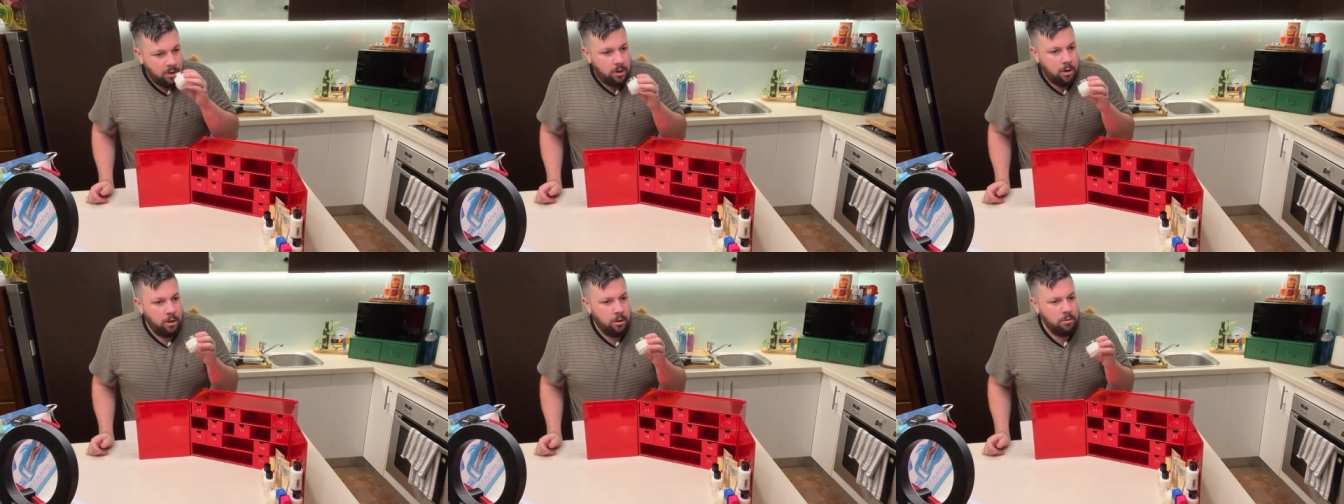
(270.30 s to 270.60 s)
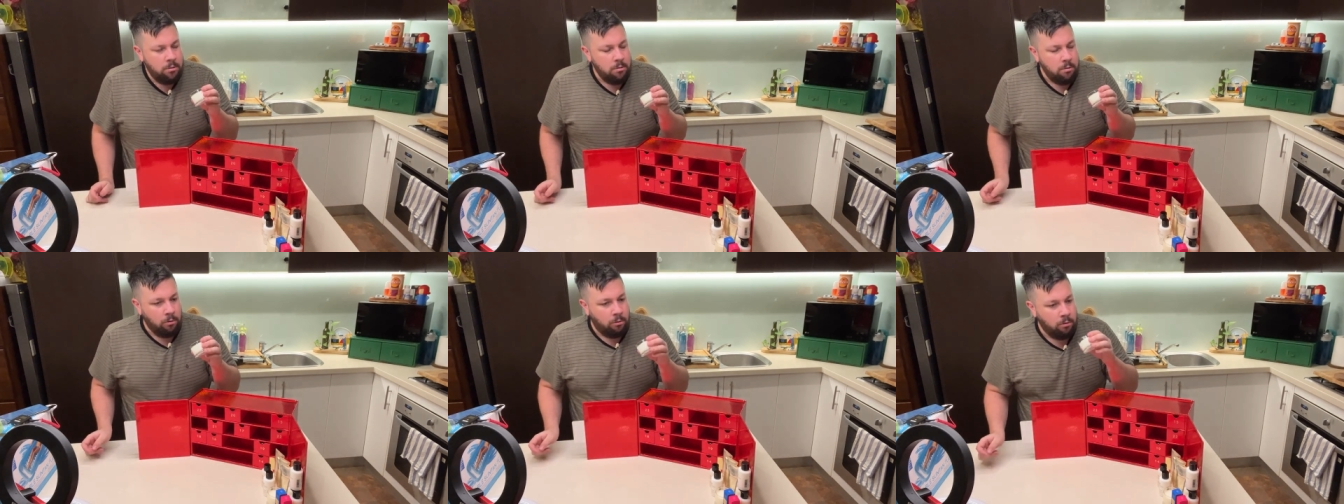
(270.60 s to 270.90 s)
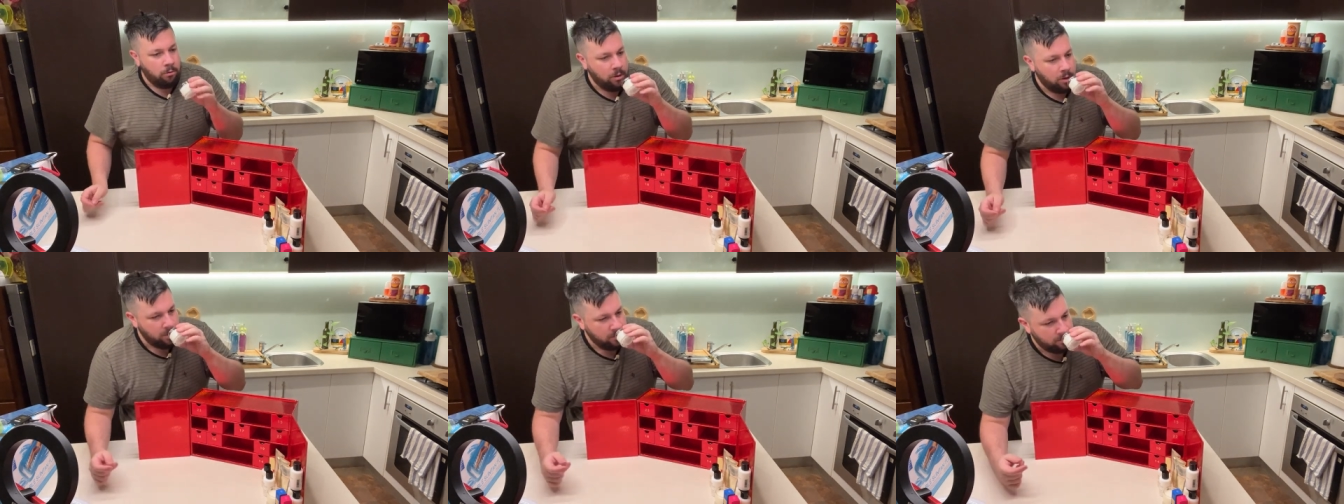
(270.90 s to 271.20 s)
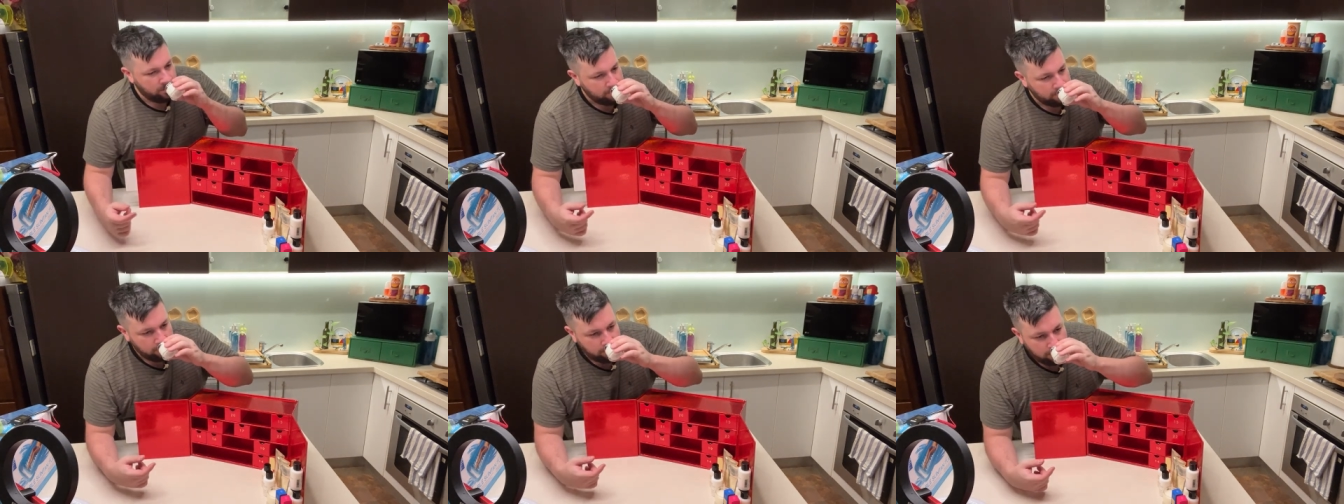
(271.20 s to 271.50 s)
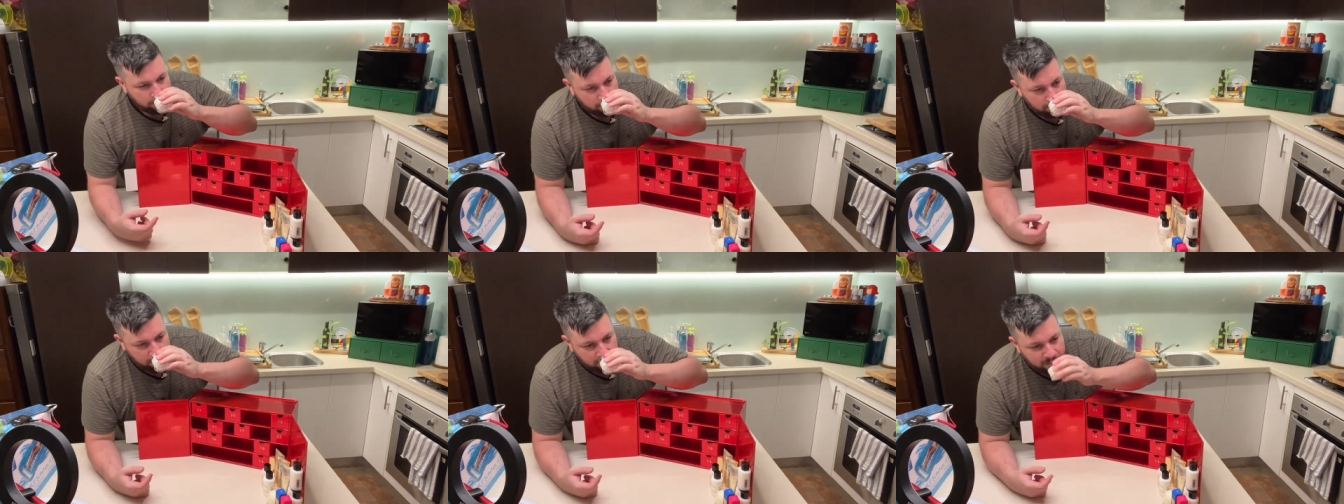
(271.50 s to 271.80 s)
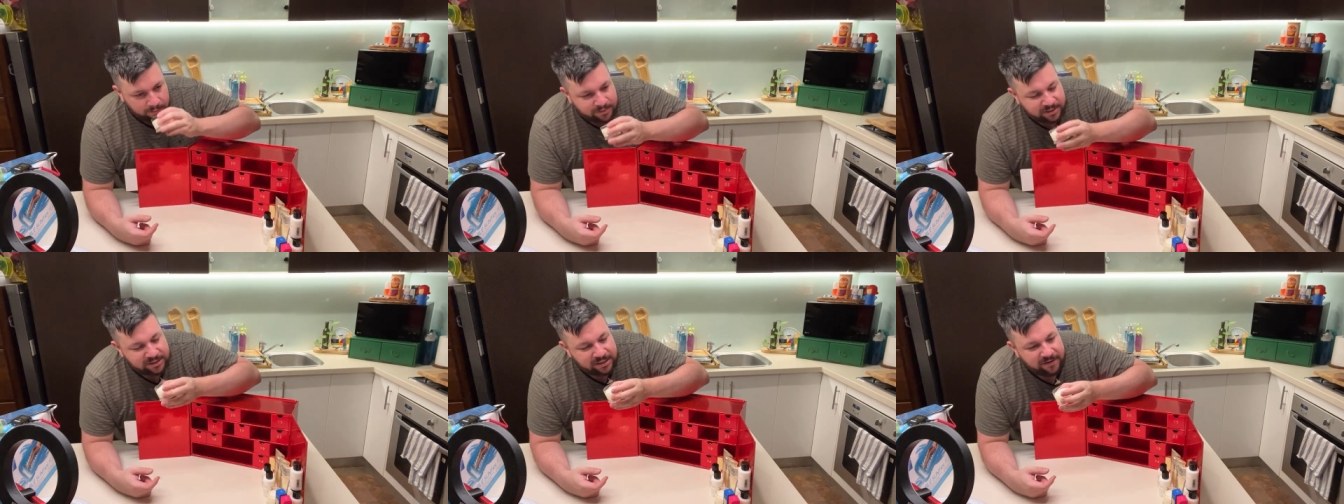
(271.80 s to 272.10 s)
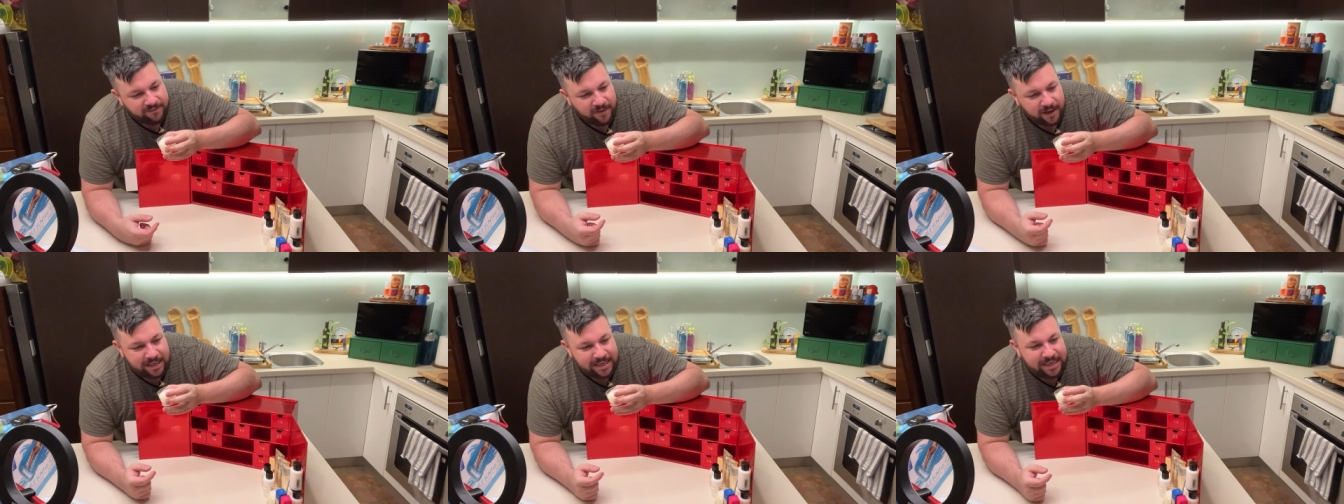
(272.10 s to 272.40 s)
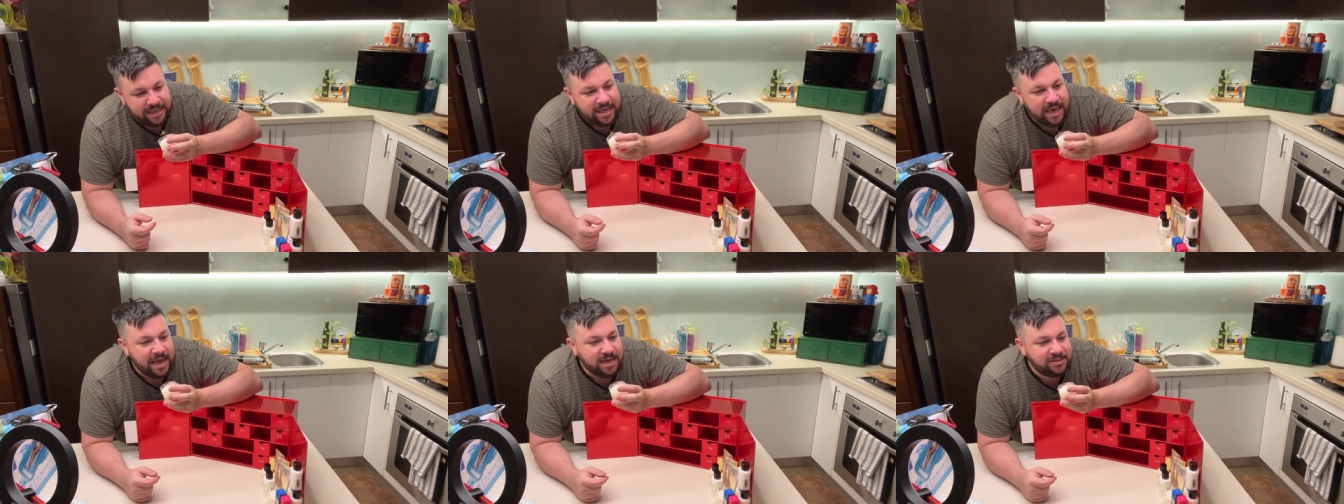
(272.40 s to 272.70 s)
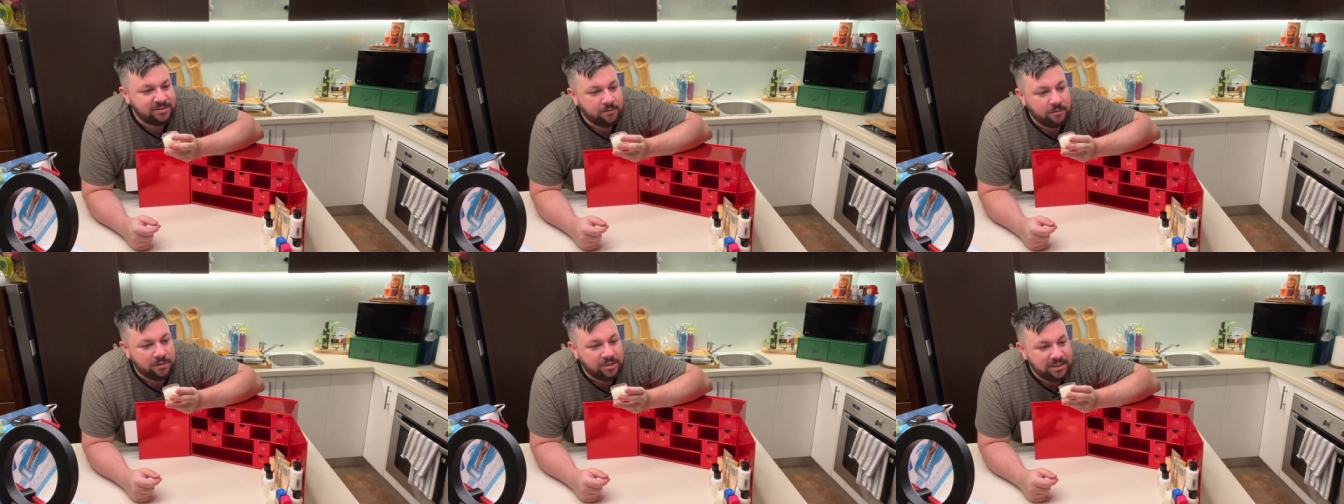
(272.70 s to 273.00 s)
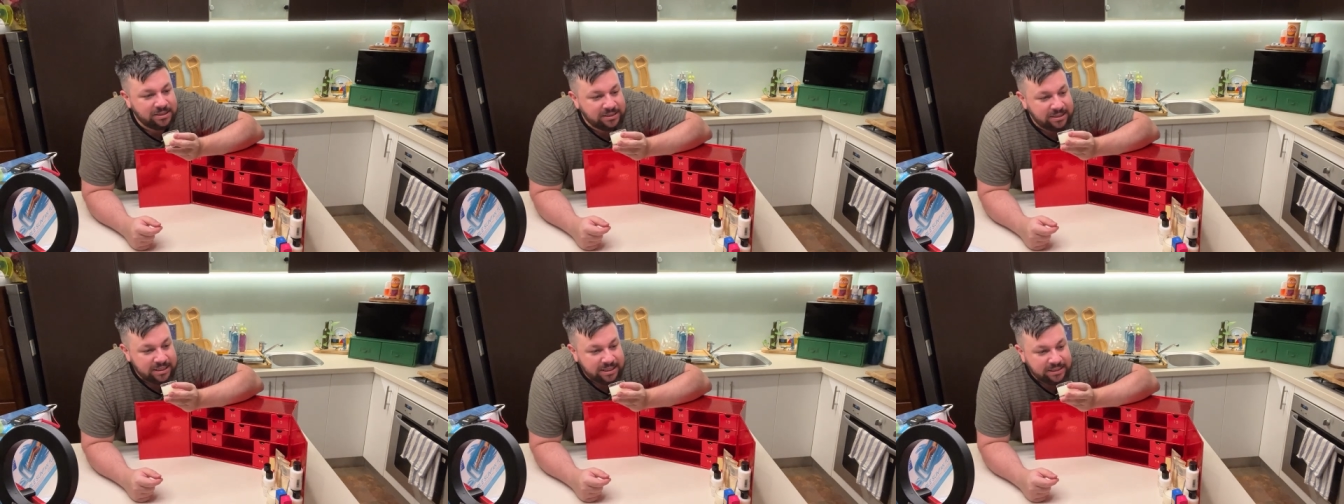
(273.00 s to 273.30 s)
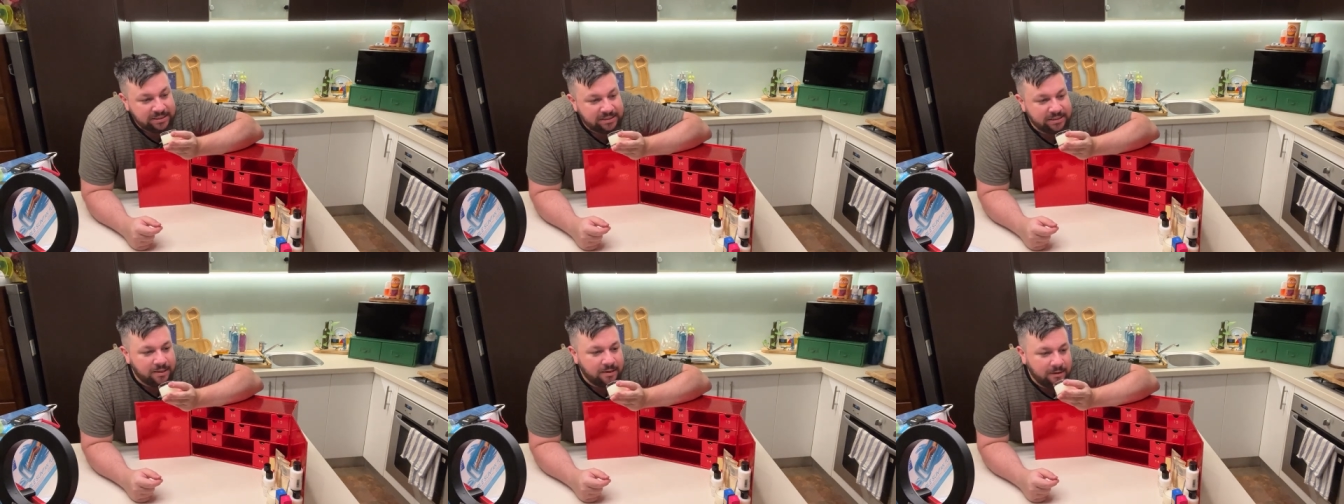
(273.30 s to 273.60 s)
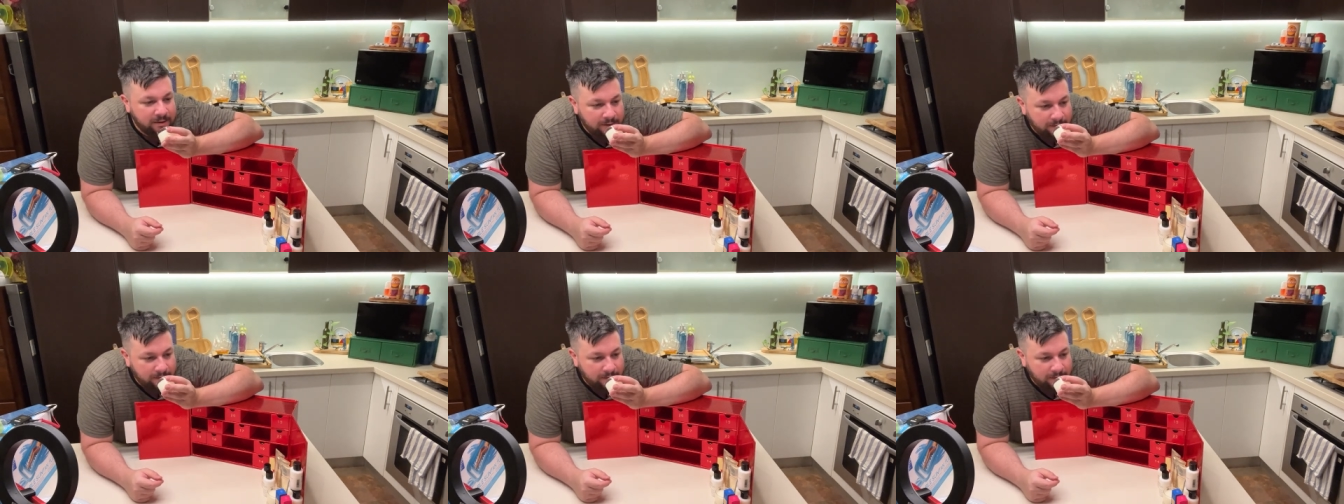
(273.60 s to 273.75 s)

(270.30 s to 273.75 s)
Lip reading: Oh. Let me see if I can guess what this is.